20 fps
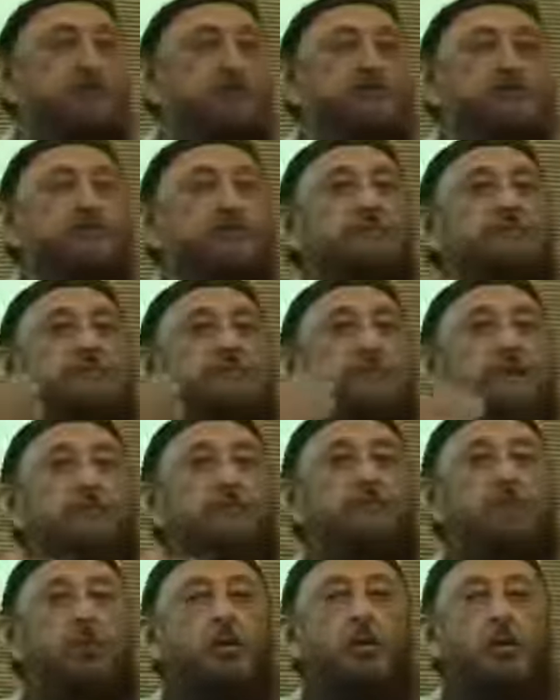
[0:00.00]
You need
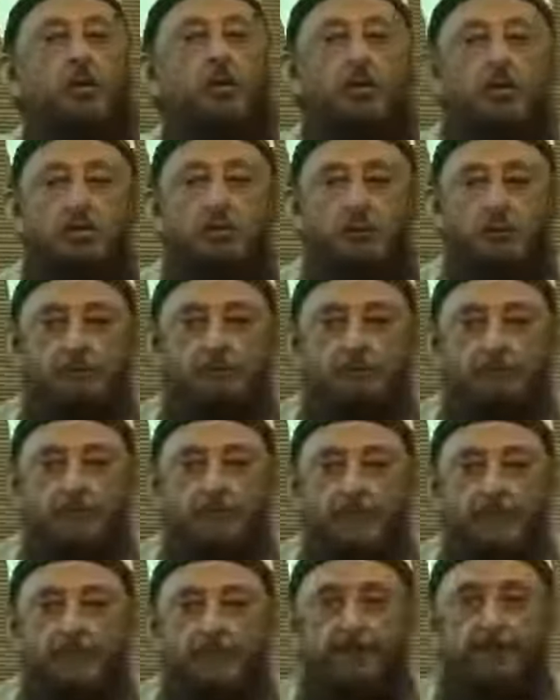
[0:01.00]
something more
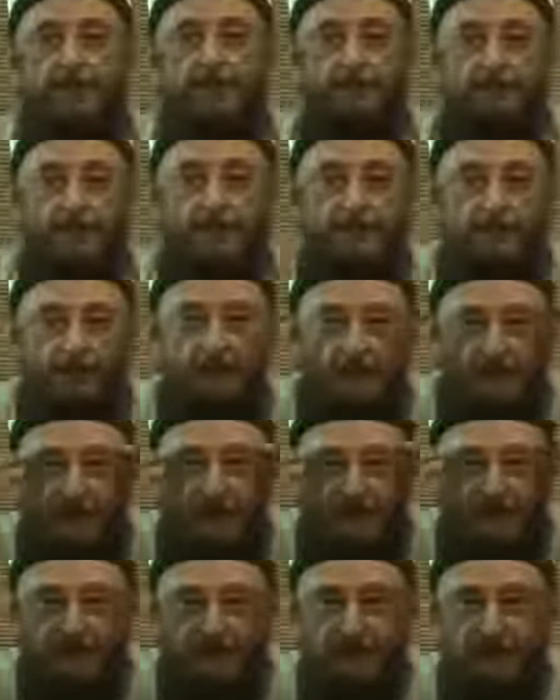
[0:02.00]

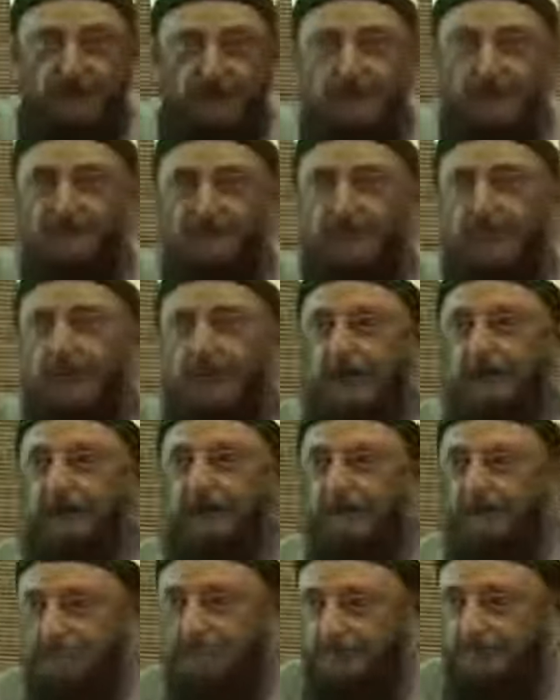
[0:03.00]
than the rational
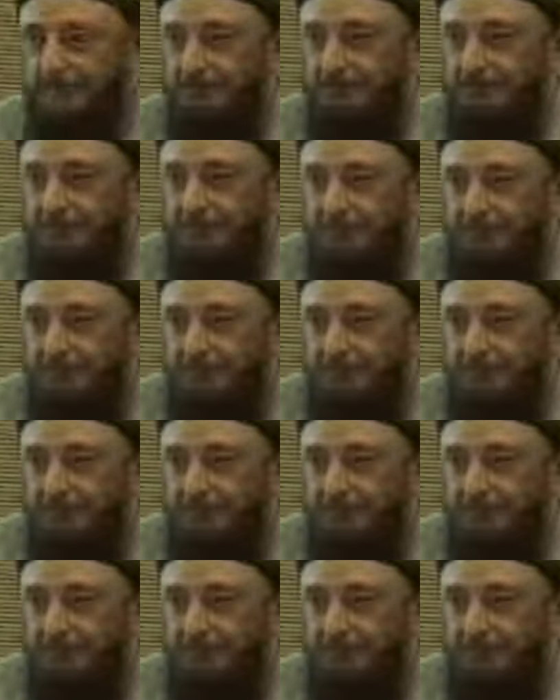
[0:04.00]
effort.